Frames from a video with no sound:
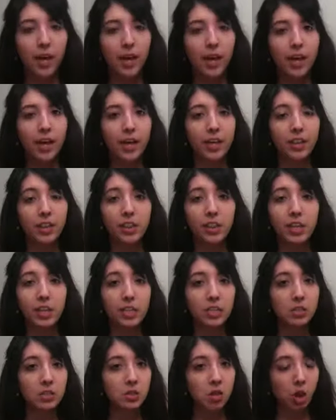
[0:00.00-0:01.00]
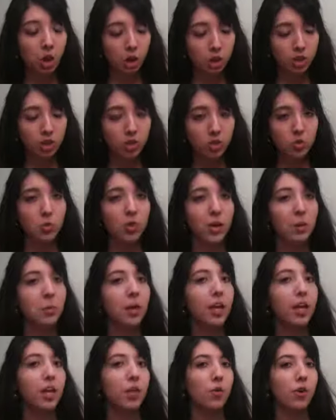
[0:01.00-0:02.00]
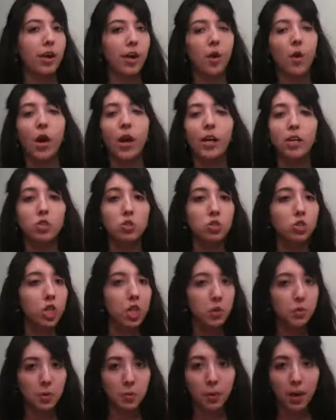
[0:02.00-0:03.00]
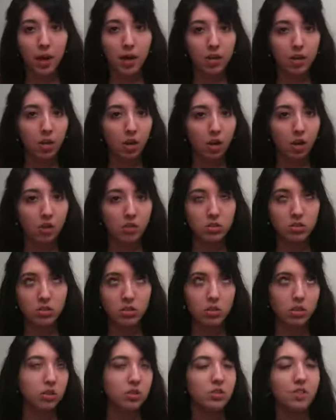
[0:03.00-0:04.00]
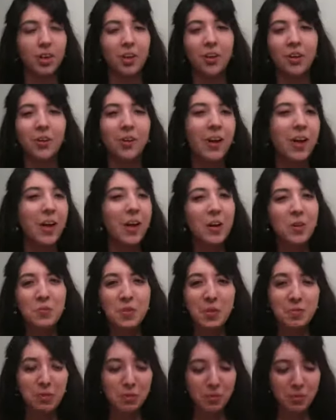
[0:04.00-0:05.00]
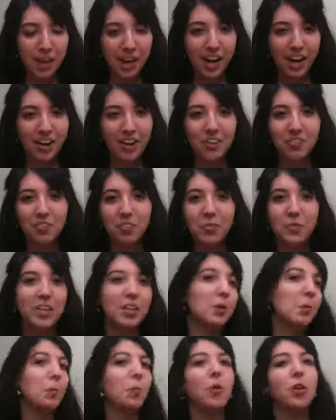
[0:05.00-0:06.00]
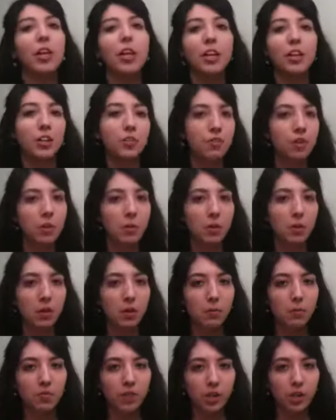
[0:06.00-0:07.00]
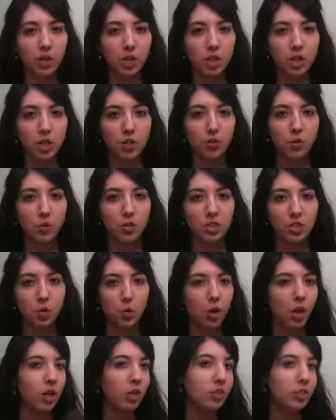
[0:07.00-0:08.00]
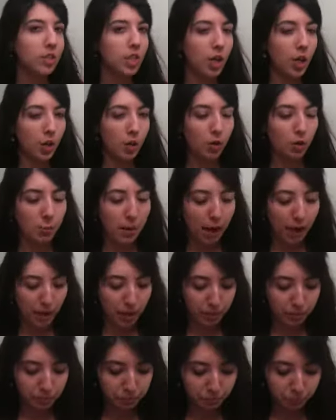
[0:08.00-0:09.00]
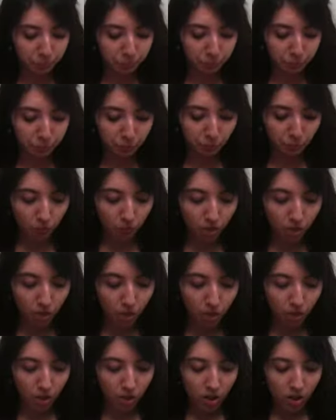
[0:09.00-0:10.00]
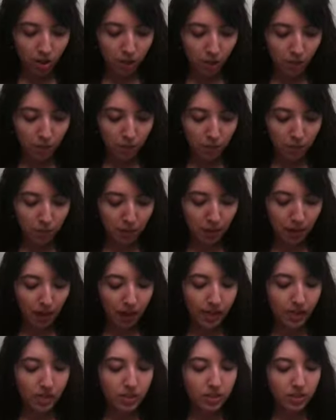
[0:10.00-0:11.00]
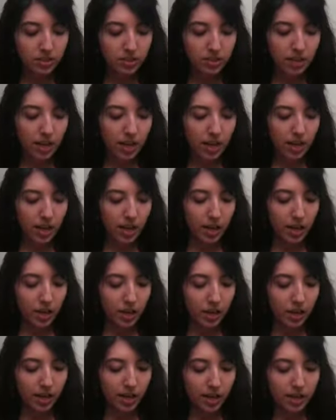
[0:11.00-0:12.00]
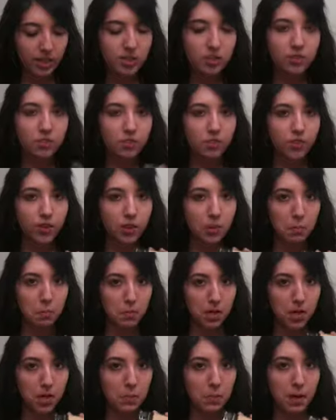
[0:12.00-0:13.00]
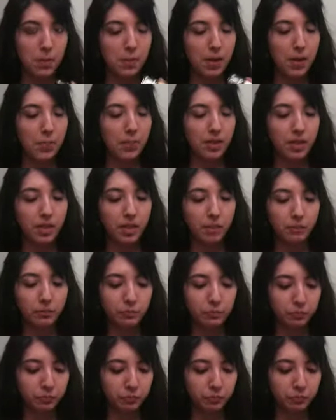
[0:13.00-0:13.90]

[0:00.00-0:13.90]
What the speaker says: And these are just what I'm liking right now. I do change my mind constantly, so be prepared for me to pull out a different foundation every once in a while to tell you about it. Now, what I'm applying today is Fit Me by Maybelline.